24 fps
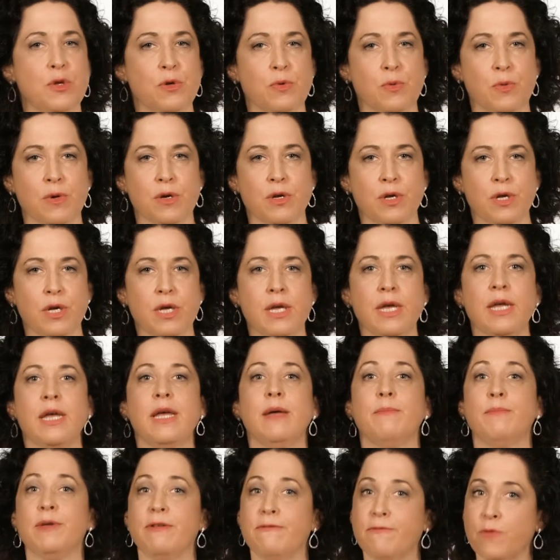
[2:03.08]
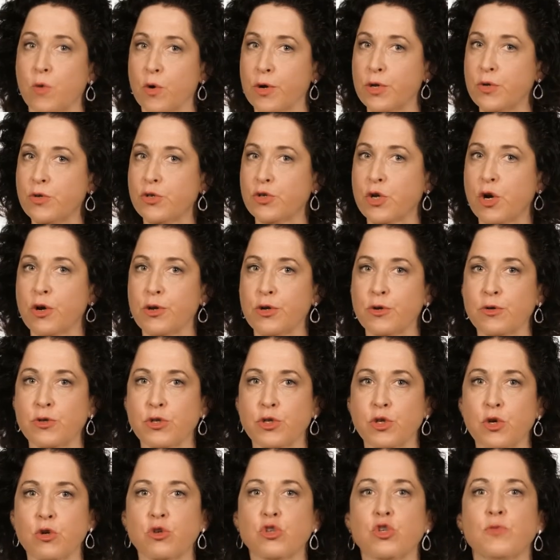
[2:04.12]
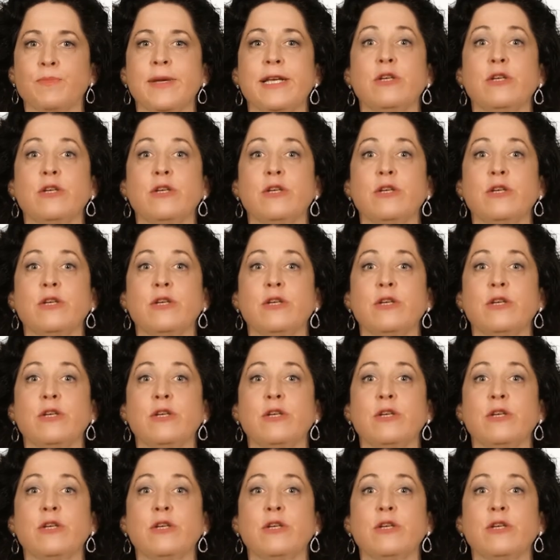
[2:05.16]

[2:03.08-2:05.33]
you. Before you start your search,